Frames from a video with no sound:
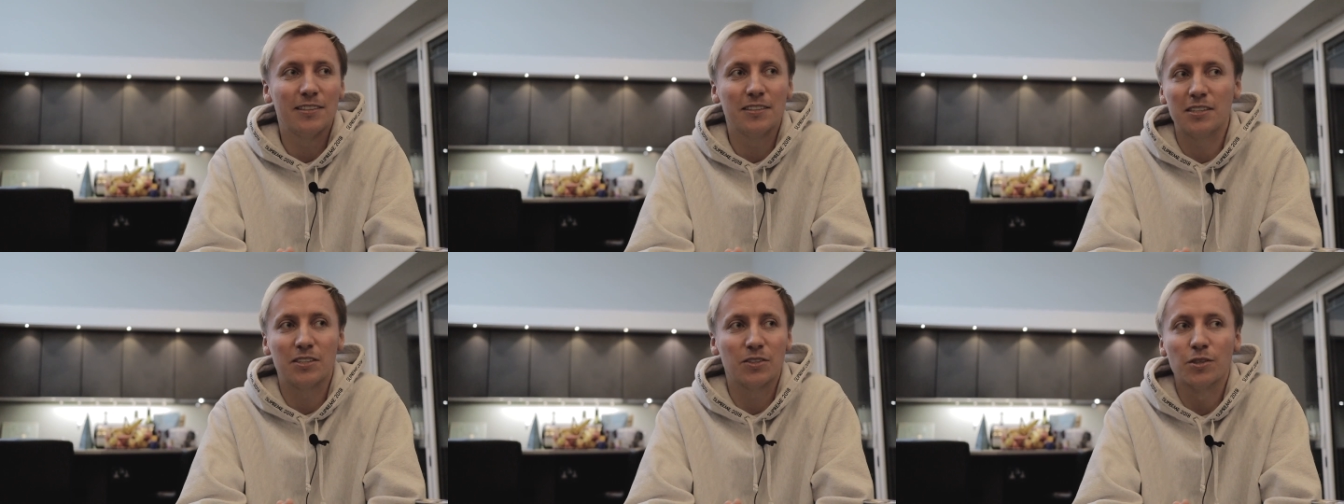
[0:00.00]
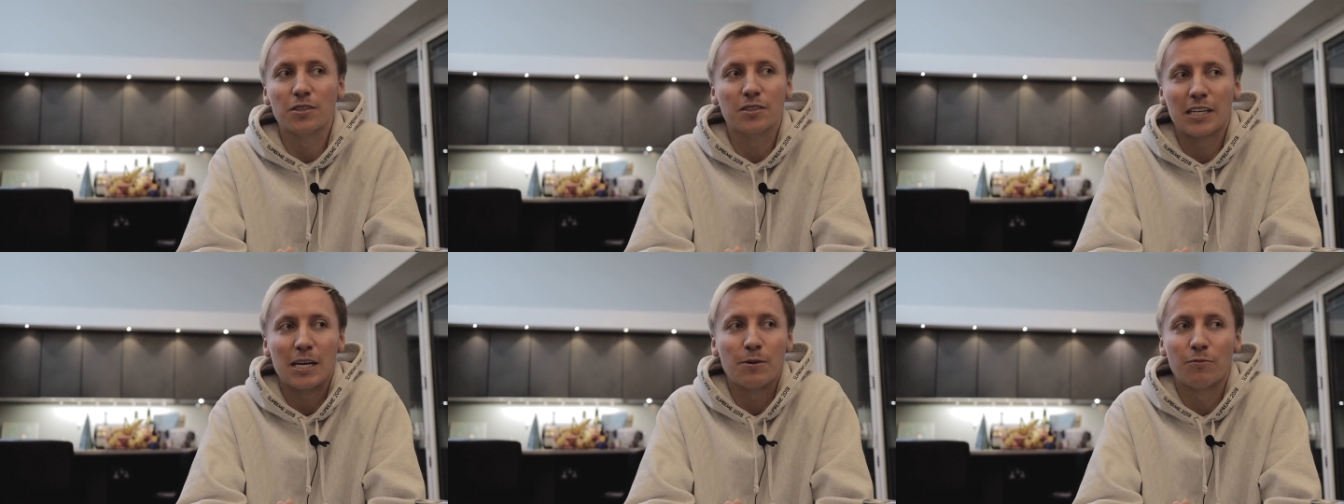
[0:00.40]
it
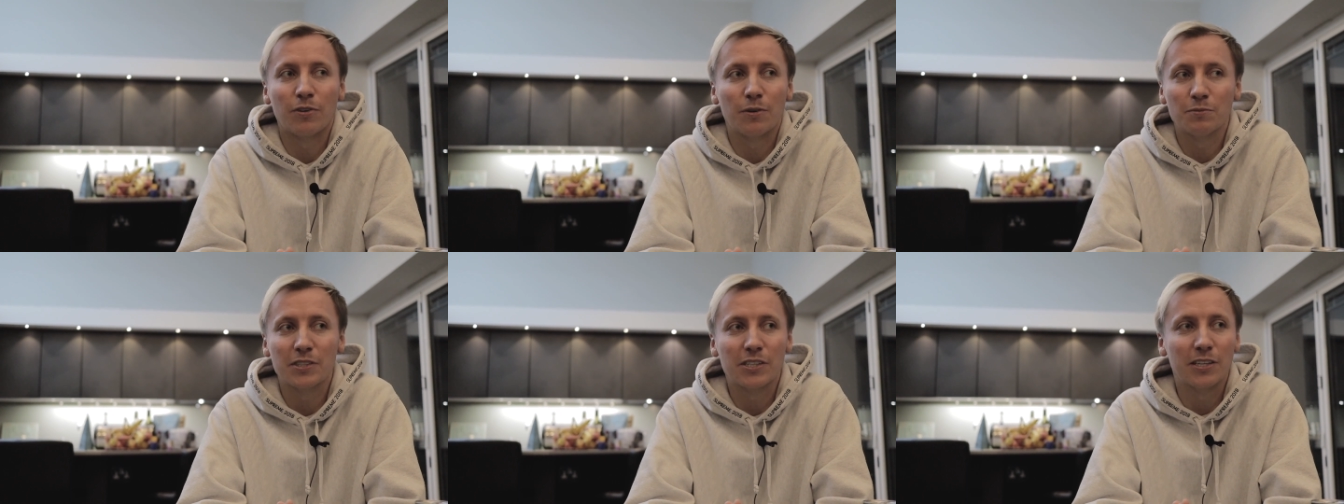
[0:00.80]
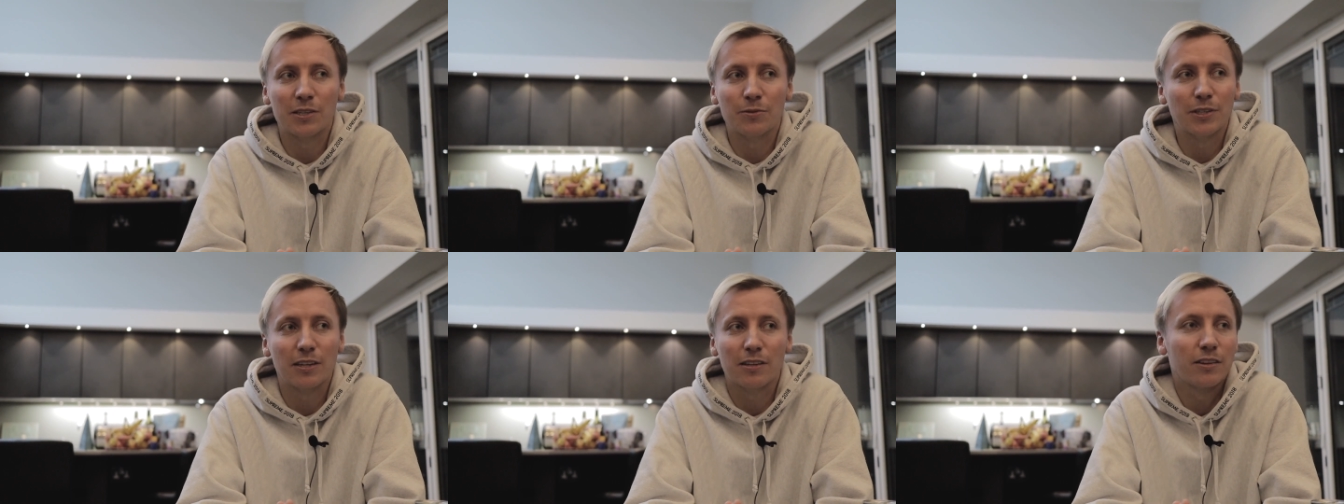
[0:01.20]
all came from
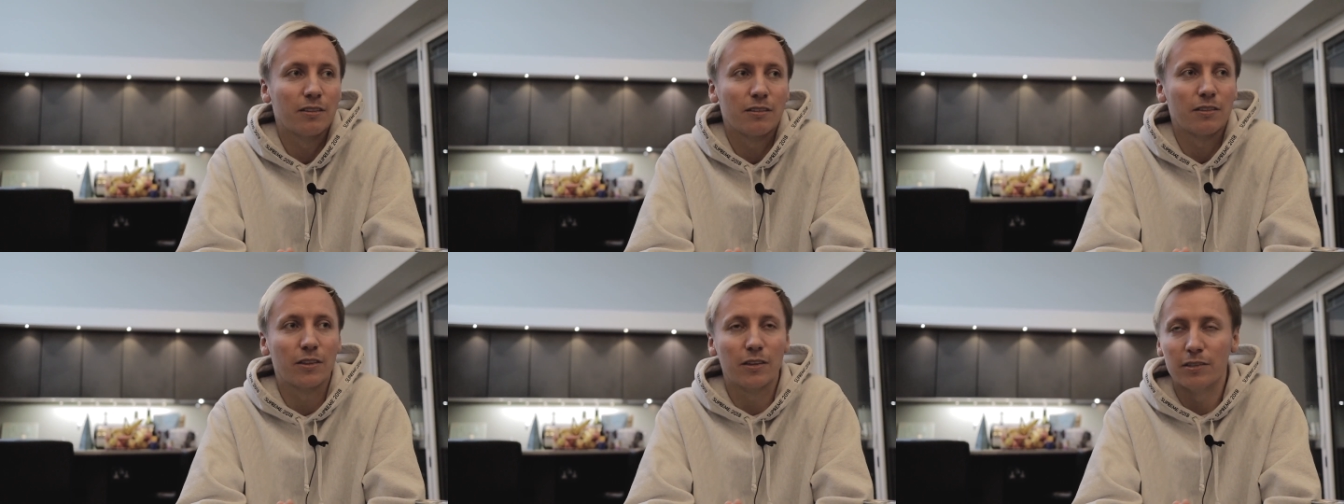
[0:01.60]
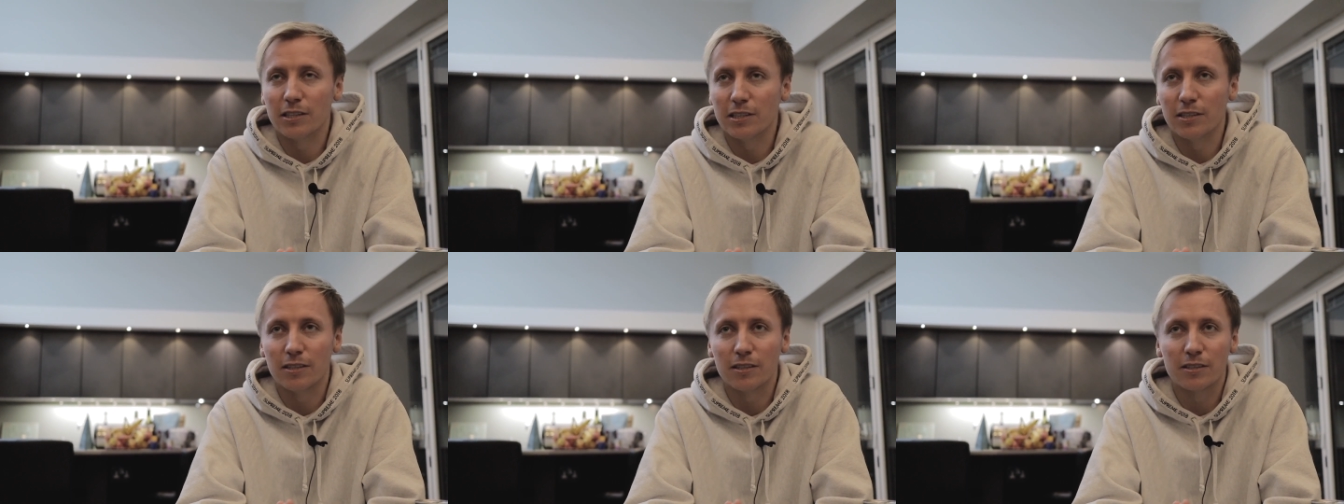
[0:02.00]
starting with
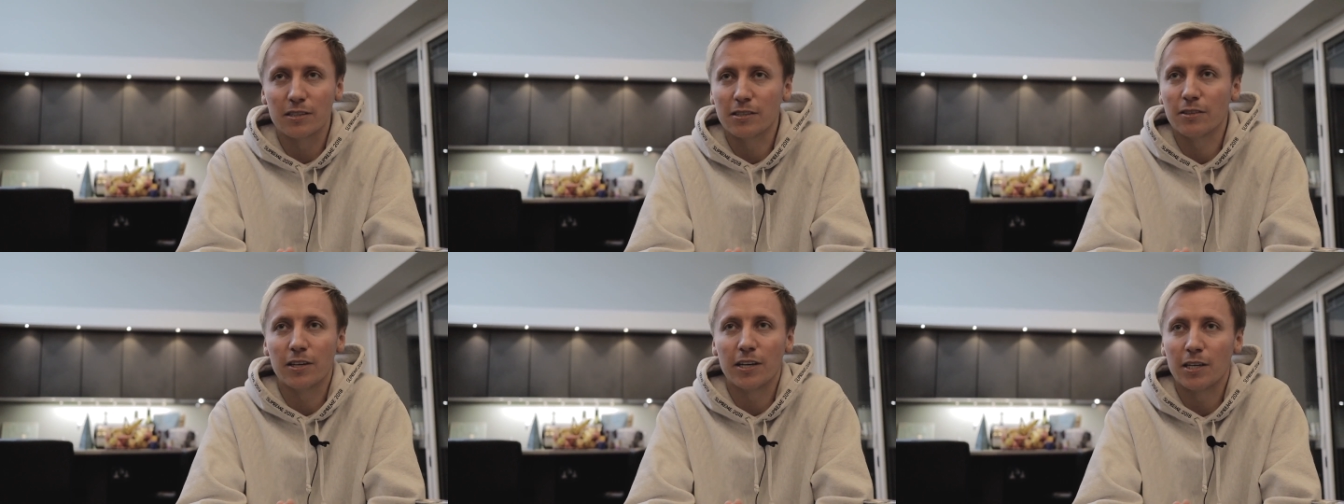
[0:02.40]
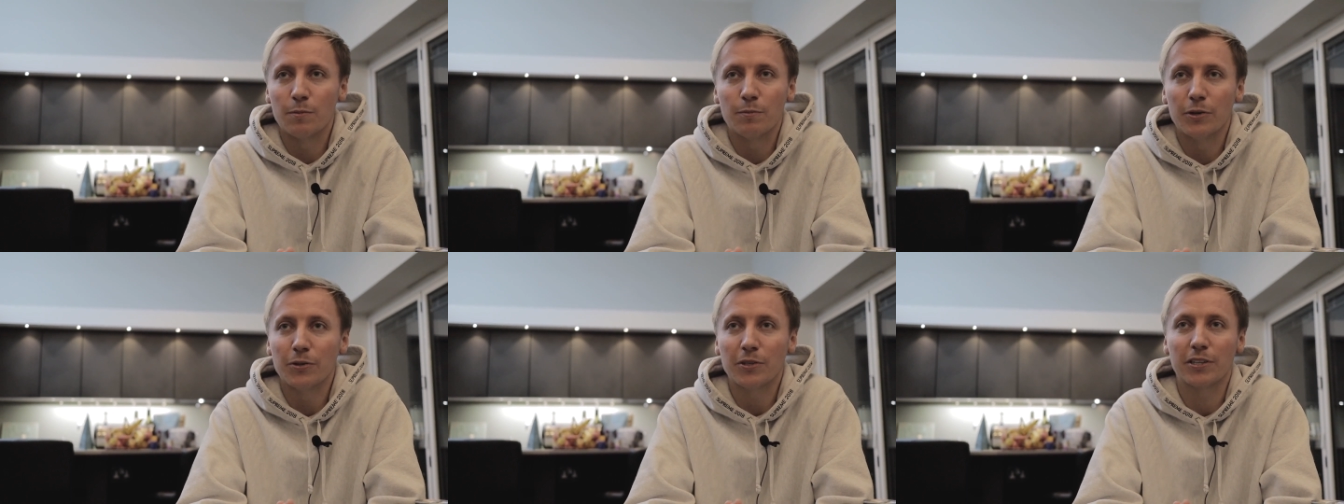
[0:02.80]
$30 online
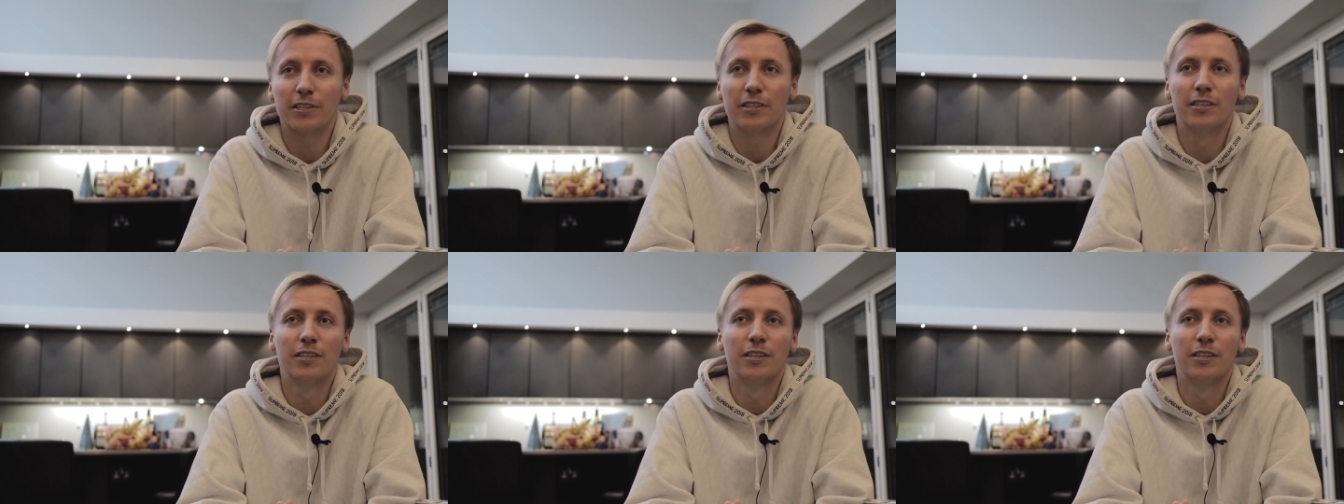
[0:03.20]
in poker.